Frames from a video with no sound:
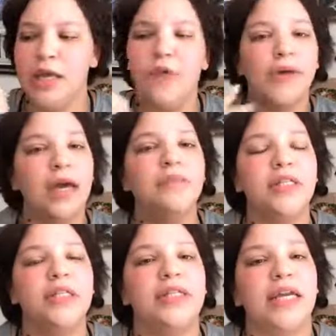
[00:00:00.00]
And when it comes
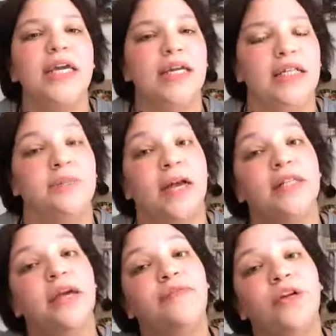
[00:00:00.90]
to the deities,
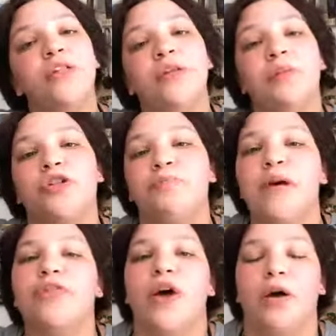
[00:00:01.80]
because I've learned so much
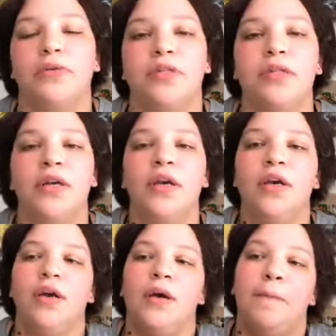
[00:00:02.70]
mythos,
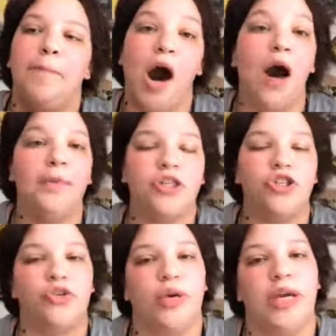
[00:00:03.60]

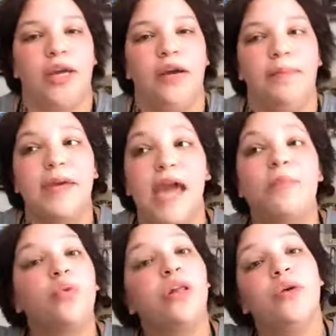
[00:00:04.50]
palmistry
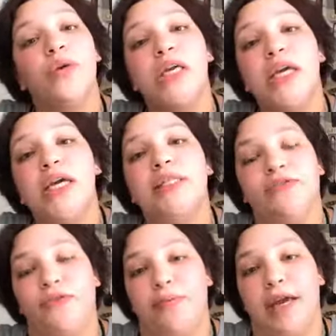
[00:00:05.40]
became really, really
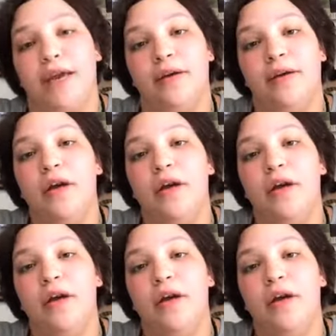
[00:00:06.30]
easy for me.